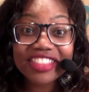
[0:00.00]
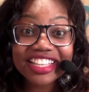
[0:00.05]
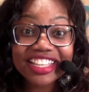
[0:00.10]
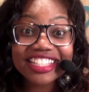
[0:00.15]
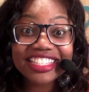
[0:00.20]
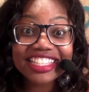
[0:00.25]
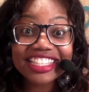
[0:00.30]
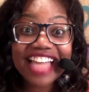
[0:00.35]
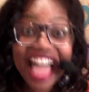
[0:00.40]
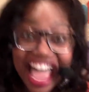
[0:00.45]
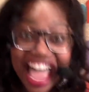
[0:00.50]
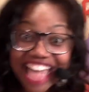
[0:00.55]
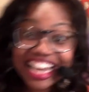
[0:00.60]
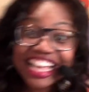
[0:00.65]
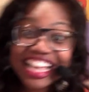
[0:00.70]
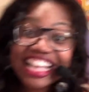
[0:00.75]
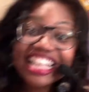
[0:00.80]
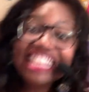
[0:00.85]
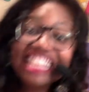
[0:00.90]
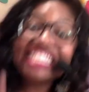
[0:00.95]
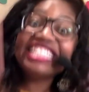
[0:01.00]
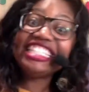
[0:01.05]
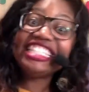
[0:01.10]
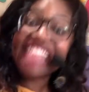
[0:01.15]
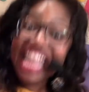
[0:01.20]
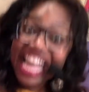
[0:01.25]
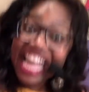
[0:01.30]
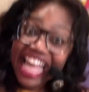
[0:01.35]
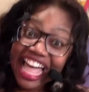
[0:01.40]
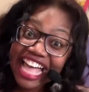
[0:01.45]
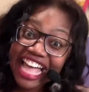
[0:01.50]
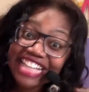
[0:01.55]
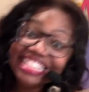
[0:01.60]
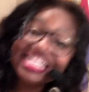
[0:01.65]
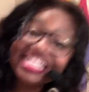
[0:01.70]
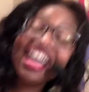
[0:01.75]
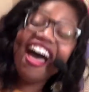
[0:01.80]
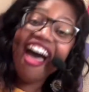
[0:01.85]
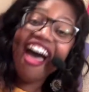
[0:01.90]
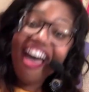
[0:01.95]
this slide. Stand
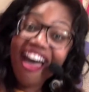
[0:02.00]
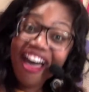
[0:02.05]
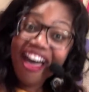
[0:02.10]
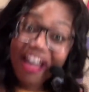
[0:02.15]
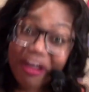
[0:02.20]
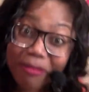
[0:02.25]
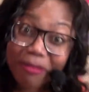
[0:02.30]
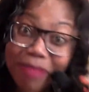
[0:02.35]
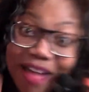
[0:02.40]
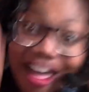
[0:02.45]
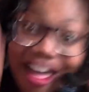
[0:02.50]
up!